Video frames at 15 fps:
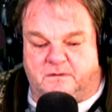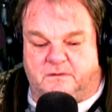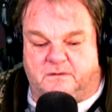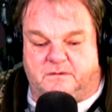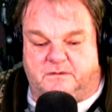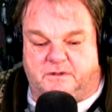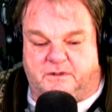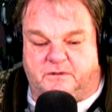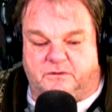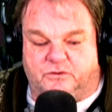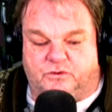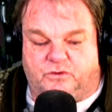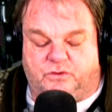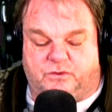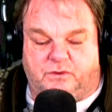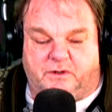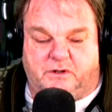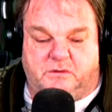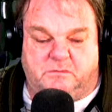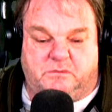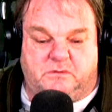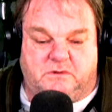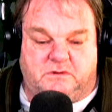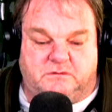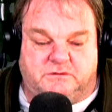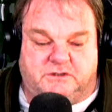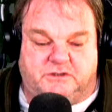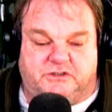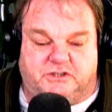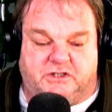They're incredible,
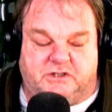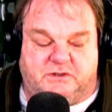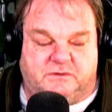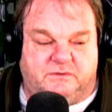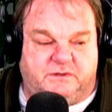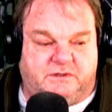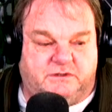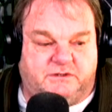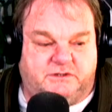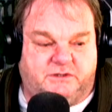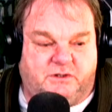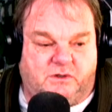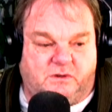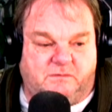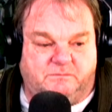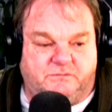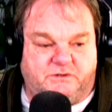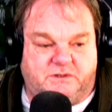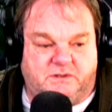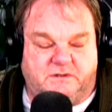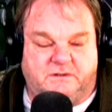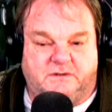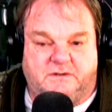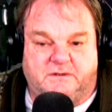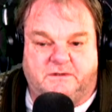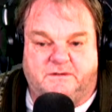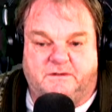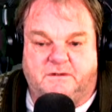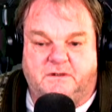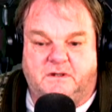degenerate scums.
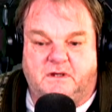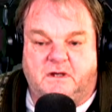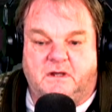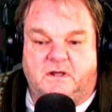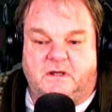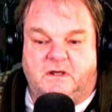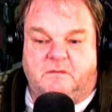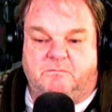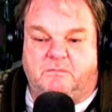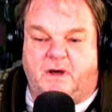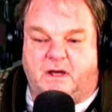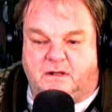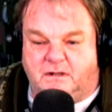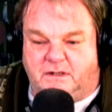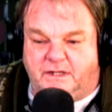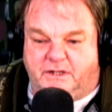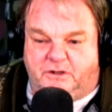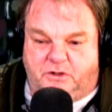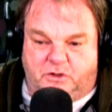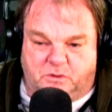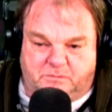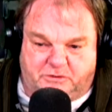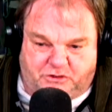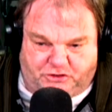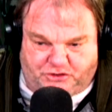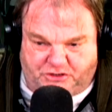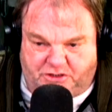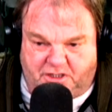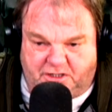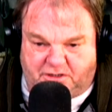Modeling human
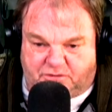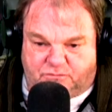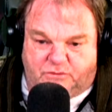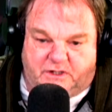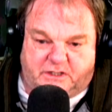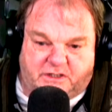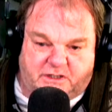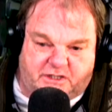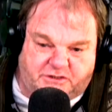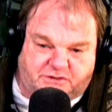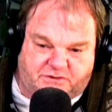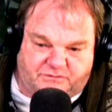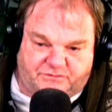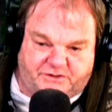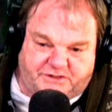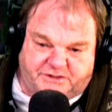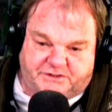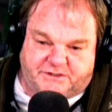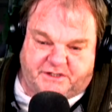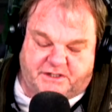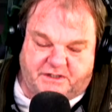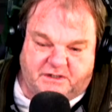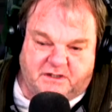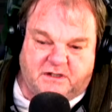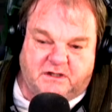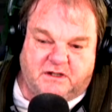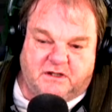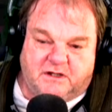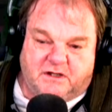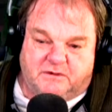genetic radiation risk
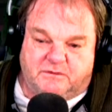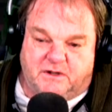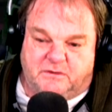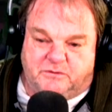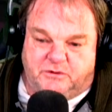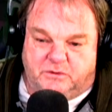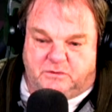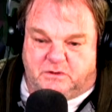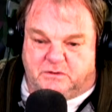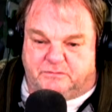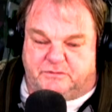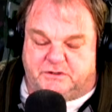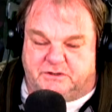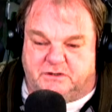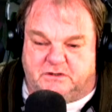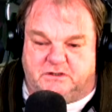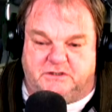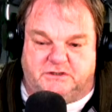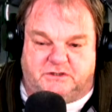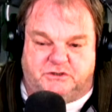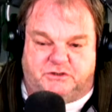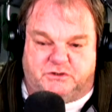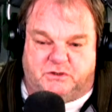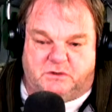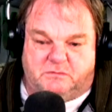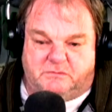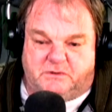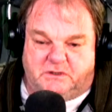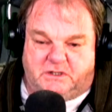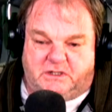around nuclear facilities in
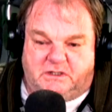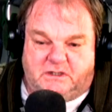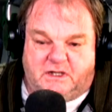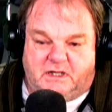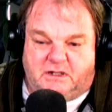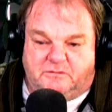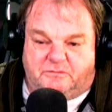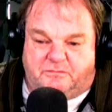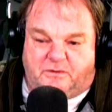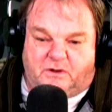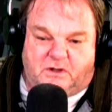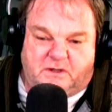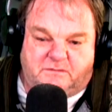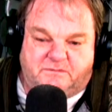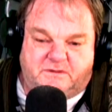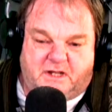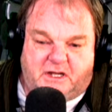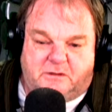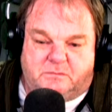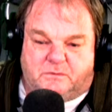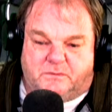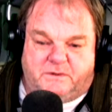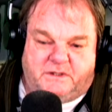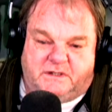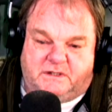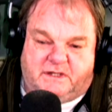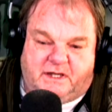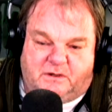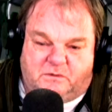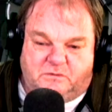Germany and 5 neighboring
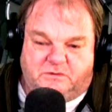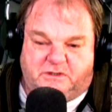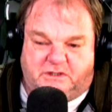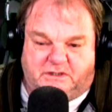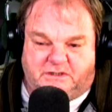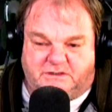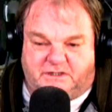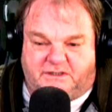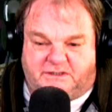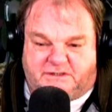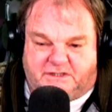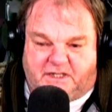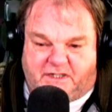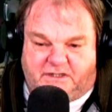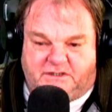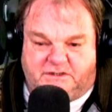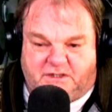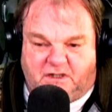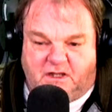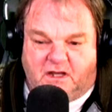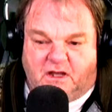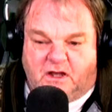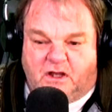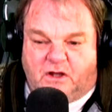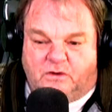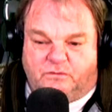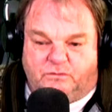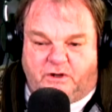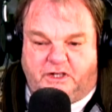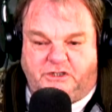counties, a sex
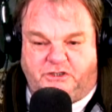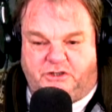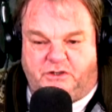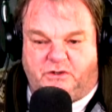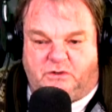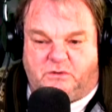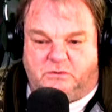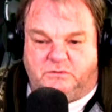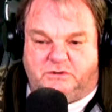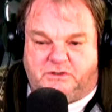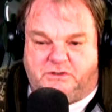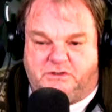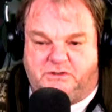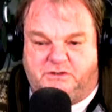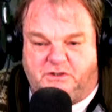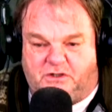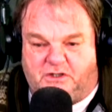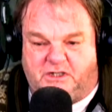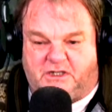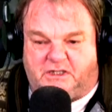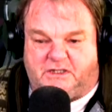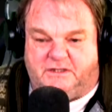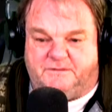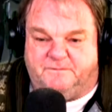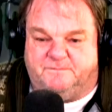ratio study.